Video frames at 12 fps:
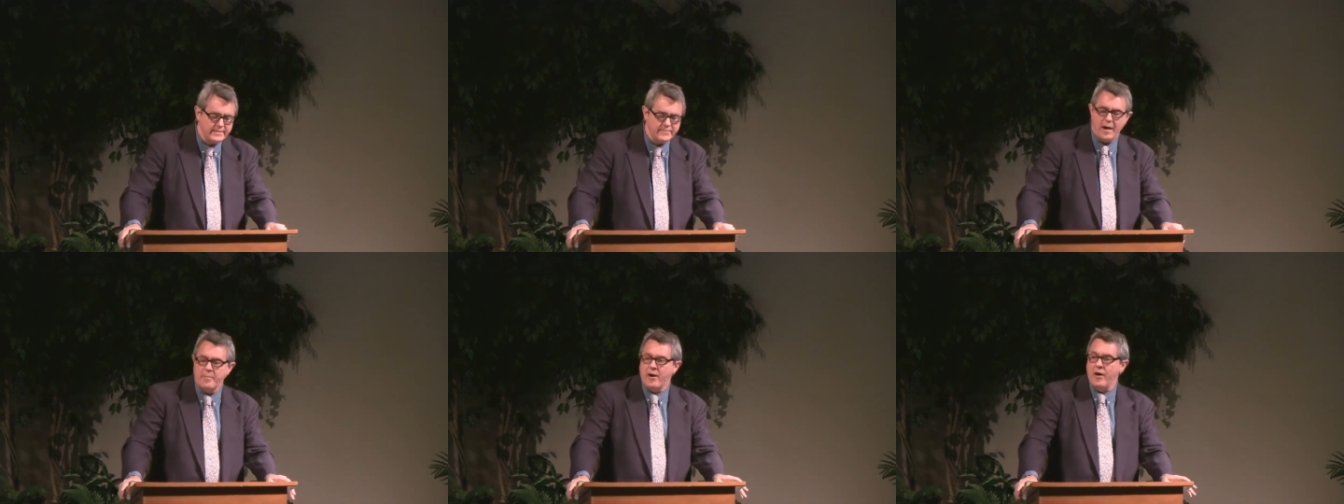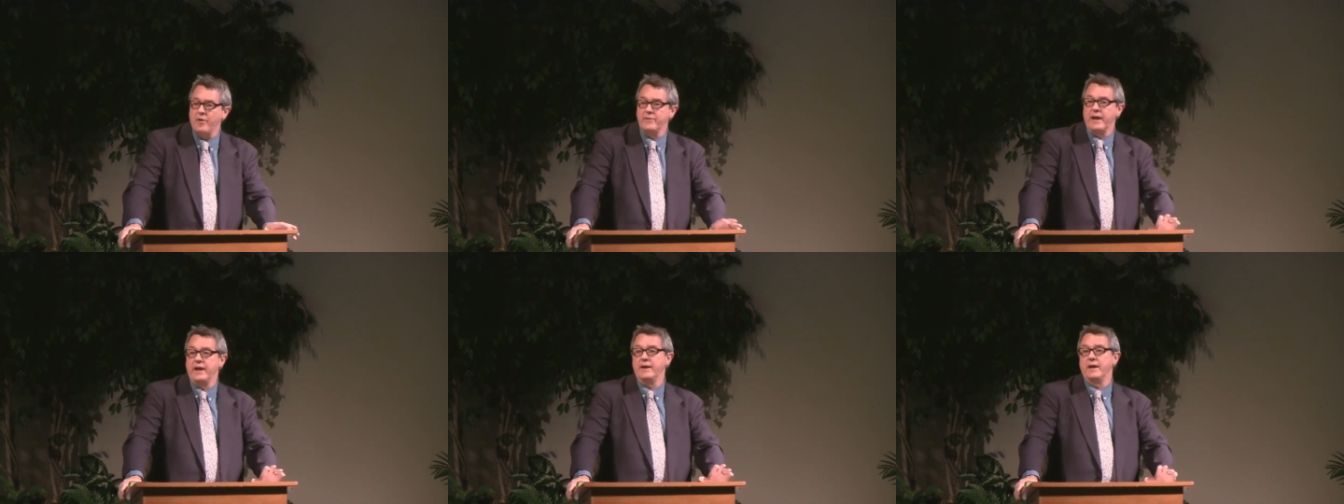Robert
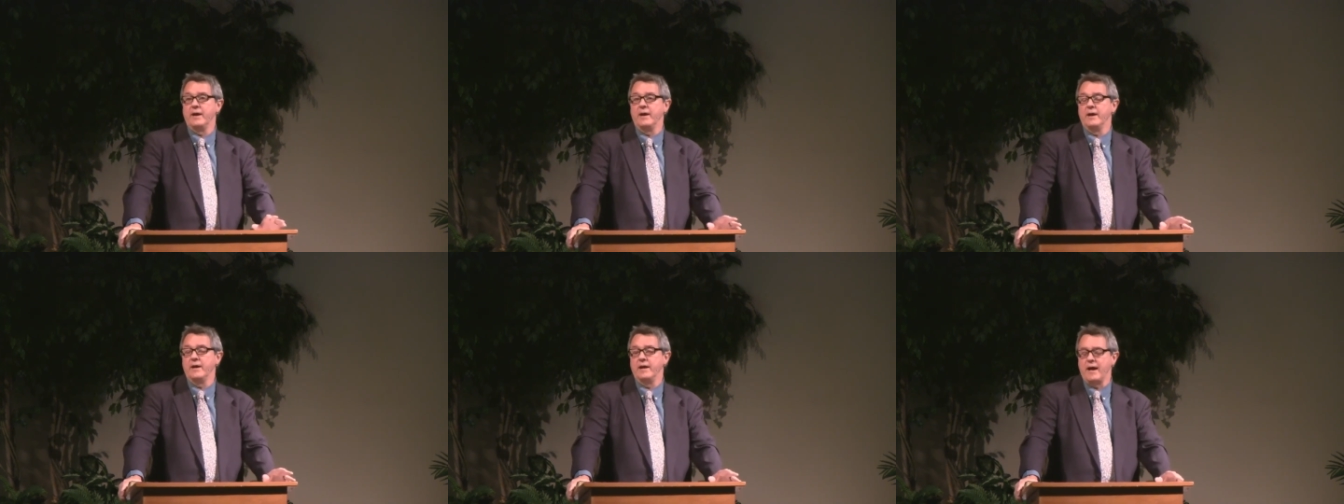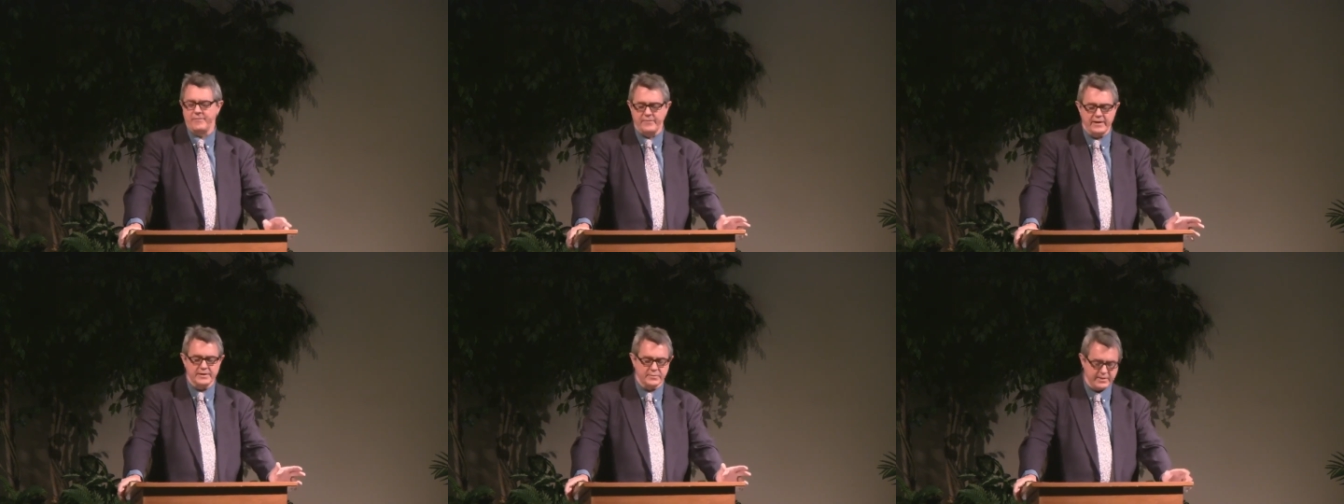Haldane, uh, uh, I'll
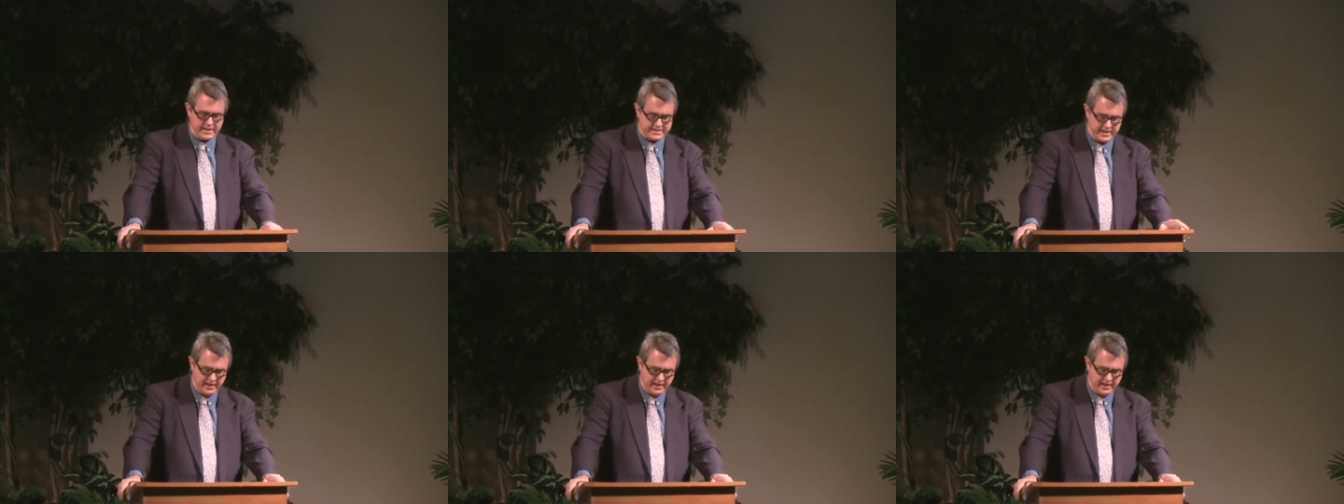finish with this.